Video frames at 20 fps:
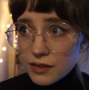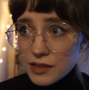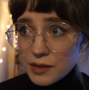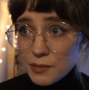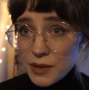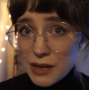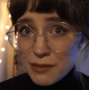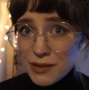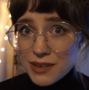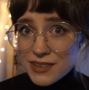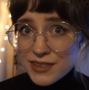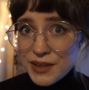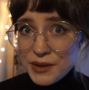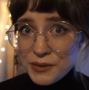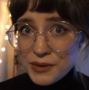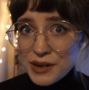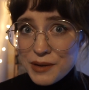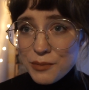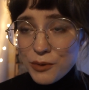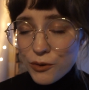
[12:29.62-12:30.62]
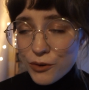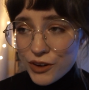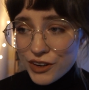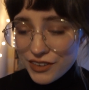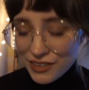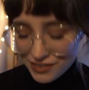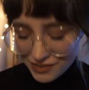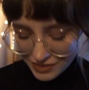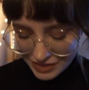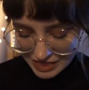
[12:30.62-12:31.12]
baby is already
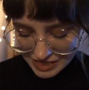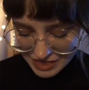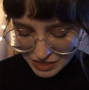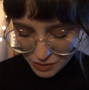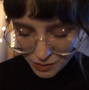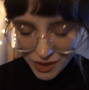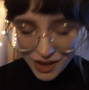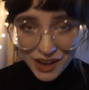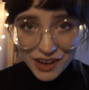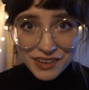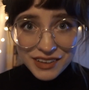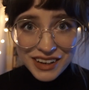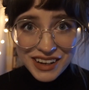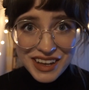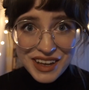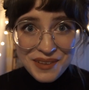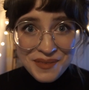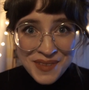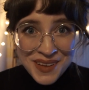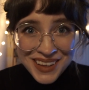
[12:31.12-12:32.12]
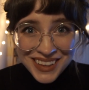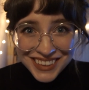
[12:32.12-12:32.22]
born. That's how behind I am.